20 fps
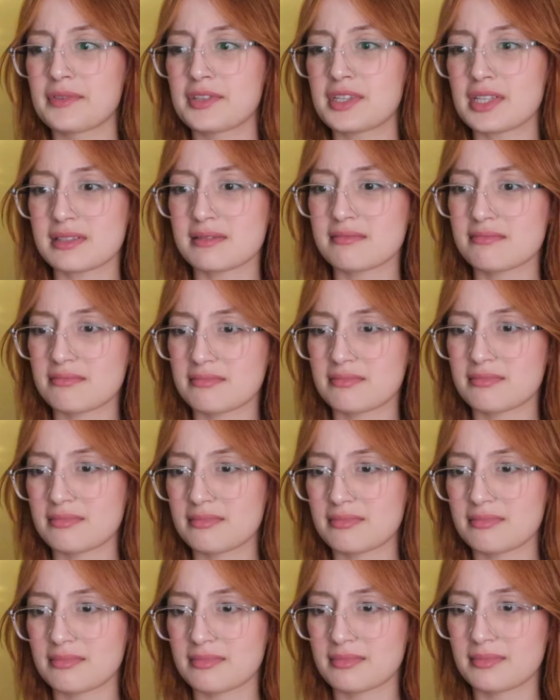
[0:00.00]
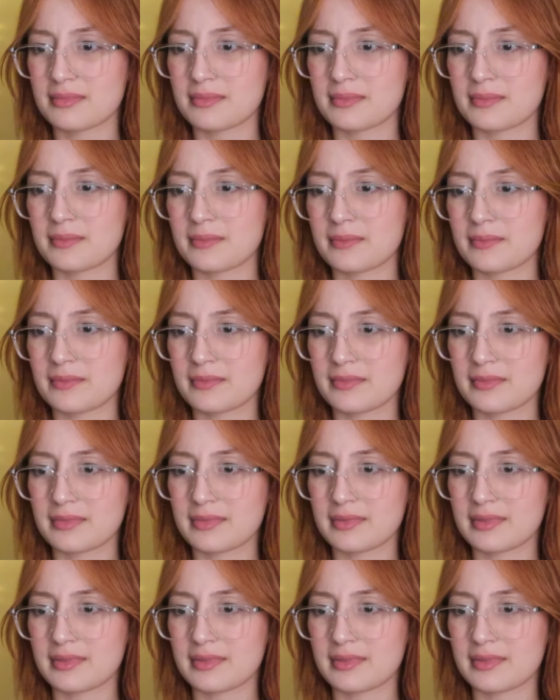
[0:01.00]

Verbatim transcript: Just. Oh, god damn